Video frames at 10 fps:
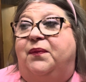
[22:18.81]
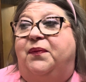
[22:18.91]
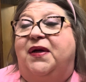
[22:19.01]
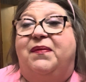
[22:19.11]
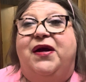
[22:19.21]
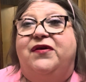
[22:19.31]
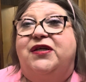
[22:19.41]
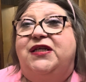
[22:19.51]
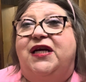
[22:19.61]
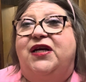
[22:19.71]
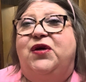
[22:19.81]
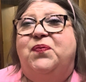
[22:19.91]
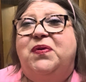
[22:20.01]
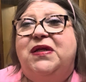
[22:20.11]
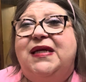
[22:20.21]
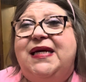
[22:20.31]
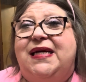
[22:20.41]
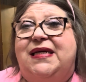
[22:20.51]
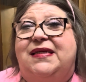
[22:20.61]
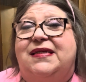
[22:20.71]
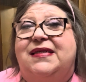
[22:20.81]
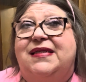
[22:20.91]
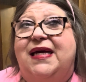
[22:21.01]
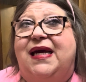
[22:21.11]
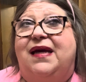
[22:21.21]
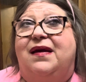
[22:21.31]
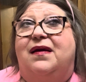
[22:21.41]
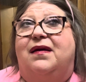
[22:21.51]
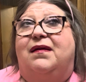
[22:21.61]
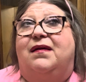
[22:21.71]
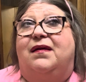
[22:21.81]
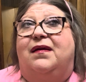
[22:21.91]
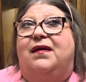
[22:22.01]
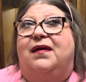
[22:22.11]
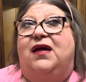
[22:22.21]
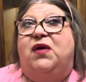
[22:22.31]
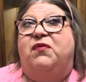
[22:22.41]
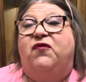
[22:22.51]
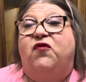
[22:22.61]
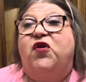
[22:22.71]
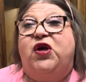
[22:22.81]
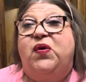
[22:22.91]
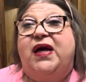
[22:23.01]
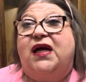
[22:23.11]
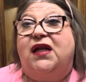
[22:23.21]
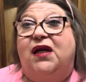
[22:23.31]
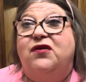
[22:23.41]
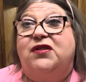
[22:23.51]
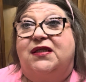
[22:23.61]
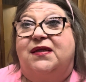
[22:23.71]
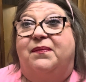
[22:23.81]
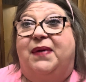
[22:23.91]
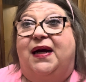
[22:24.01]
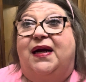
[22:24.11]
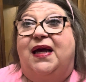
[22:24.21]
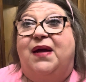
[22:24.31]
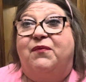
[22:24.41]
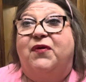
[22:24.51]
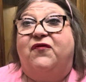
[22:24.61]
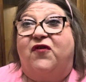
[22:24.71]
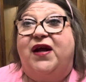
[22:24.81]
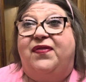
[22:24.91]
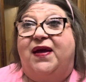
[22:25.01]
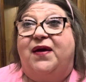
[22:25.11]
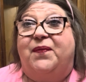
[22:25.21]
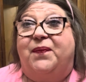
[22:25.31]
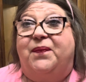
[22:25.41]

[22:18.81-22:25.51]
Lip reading: But I'm here to tell you, please think before you get close to somebody and befriend them